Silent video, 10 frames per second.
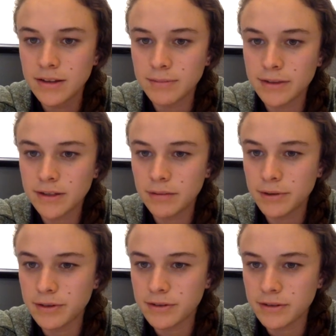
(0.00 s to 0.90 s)
Small-scale
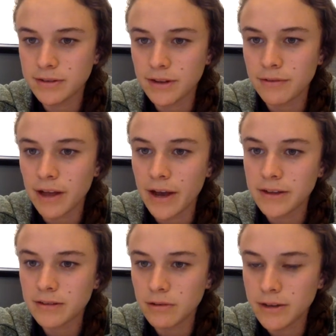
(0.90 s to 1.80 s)
producers that rely
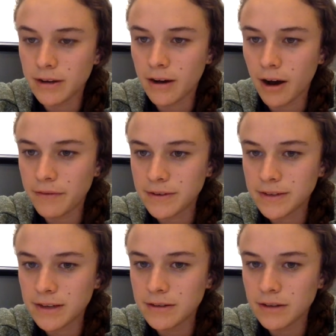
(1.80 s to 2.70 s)
solely on coffee
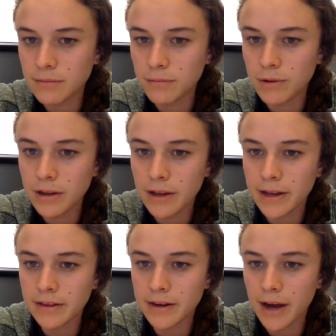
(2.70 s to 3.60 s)
sales are more
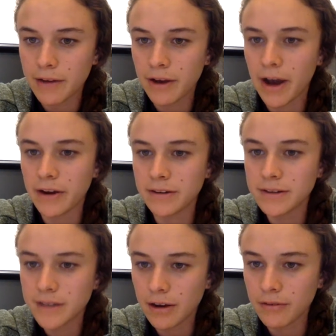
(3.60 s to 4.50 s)
likely to have a higher
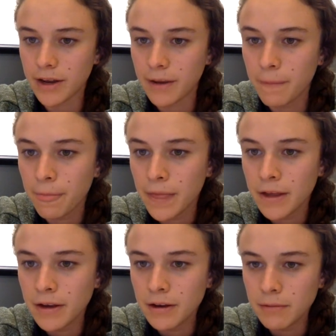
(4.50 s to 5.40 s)
discount rate,
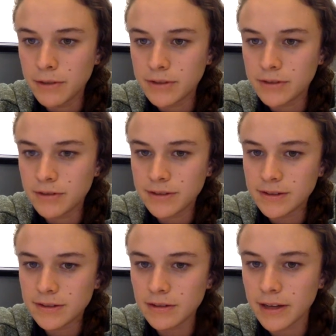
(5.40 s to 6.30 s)
which
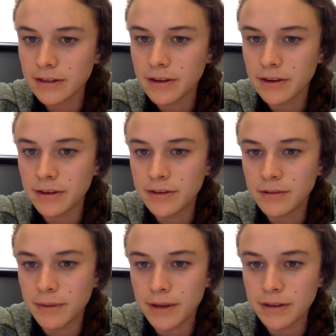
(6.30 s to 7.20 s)
decreases their likelihood
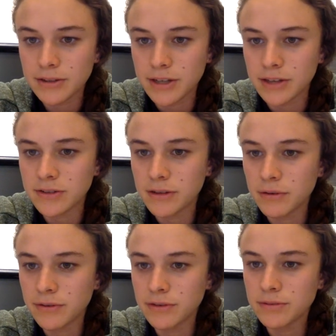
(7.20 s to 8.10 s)
to make a change that
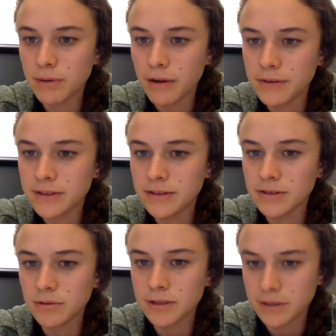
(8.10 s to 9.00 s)
would reduce profits in the
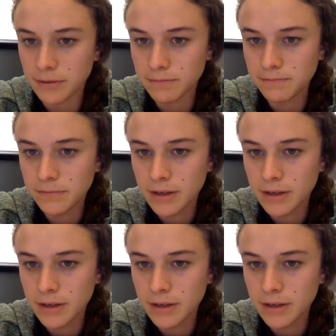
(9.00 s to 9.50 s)
short term.